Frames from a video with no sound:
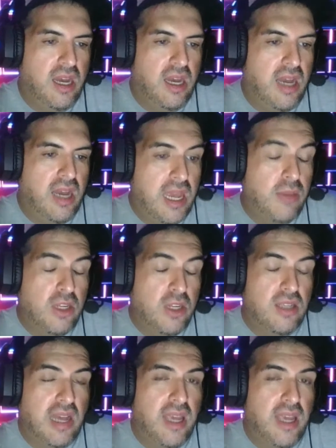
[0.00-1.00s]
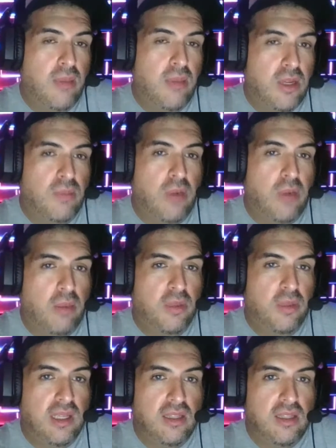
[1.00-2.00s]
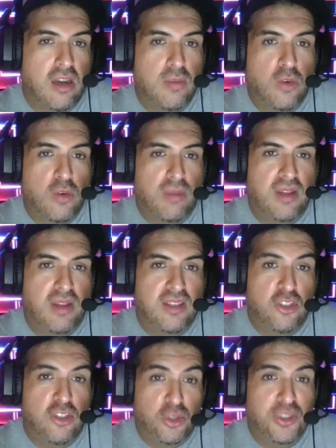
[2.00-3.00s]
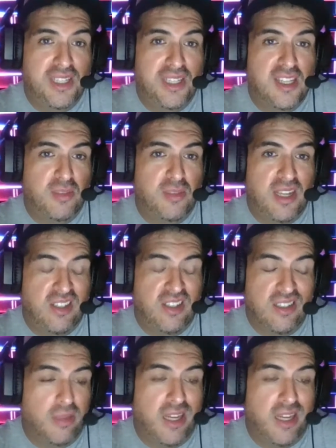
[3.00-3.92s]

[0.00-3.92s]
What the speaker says: I am gonna probably talk more about the juicy explanations.